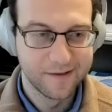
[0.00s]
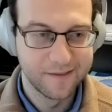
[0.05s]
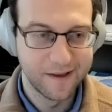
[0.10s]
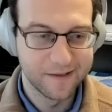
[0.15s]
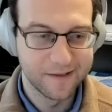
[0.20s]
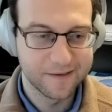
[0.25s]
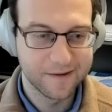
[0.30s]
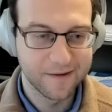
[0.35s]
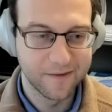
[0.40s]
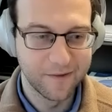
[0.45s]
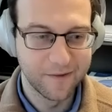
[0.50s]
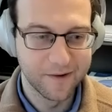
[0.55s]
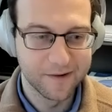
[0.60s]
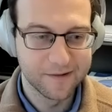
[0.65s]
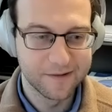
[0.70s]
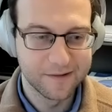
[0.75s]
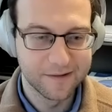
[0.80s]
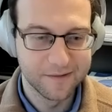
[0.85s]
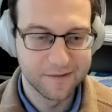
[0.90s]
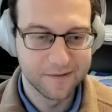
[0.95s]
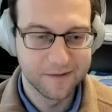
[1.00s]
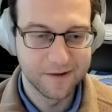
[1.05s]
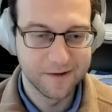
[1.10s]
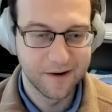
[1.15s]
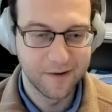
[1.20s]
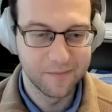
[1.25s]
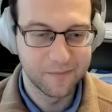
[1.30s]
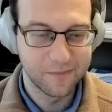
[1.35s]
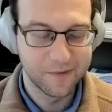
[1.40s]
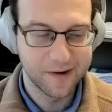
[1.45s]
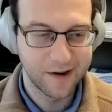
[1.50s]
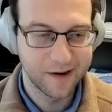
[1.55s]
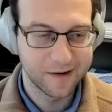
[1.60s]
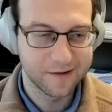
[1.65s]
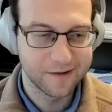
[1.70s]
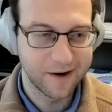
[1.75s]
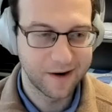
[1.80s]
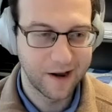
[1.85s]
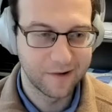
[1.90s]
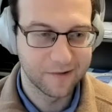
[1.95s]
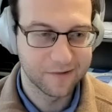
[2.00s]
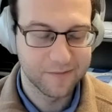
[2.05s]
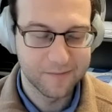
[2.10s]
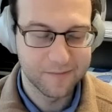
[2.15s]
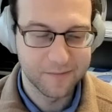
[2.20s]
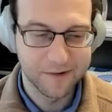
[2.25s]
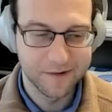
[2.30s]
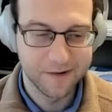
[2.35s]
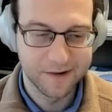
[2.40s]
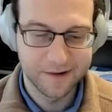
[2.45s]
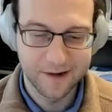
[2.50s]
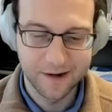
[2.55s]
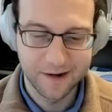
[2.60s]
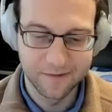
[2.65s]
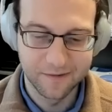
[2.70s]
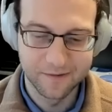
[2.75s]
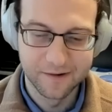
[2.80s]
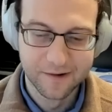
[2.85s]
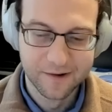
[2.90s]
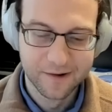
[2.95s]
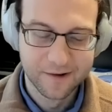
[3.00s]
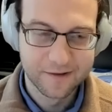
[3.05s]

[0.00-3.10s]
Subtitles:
that's going to, protect your house from burning down.